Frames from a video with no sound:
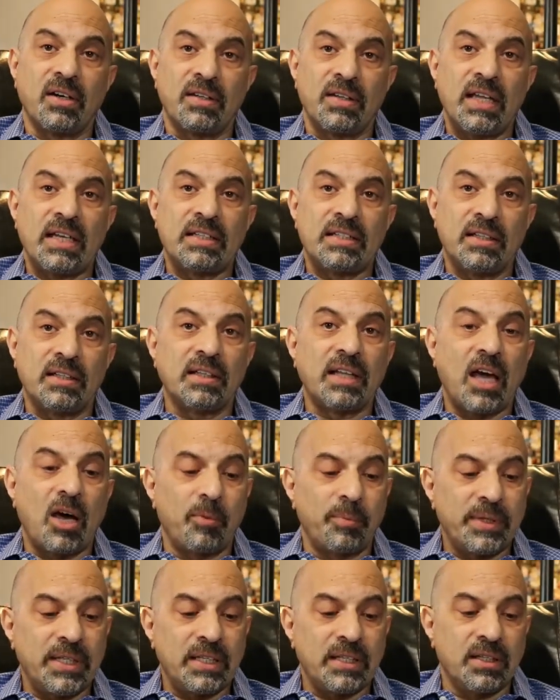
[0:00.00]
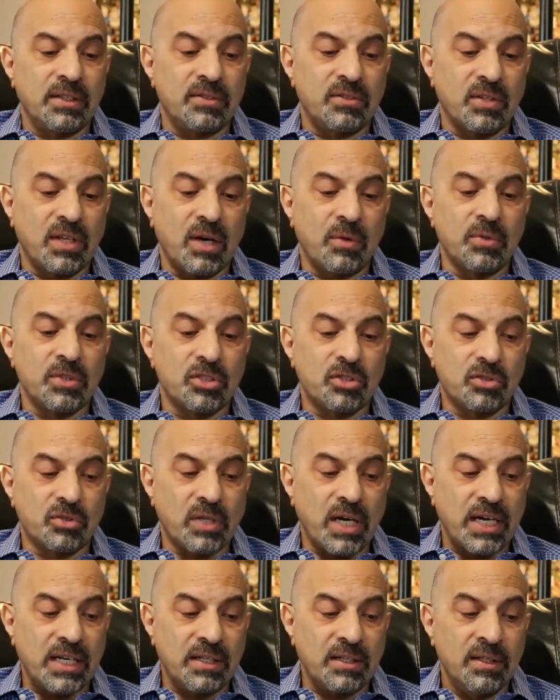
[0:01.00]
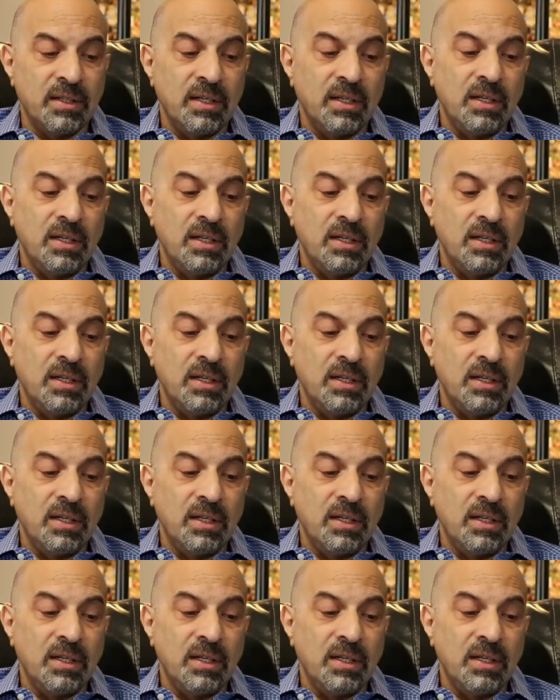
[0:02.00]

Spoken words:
and they did allow me in, so that was great.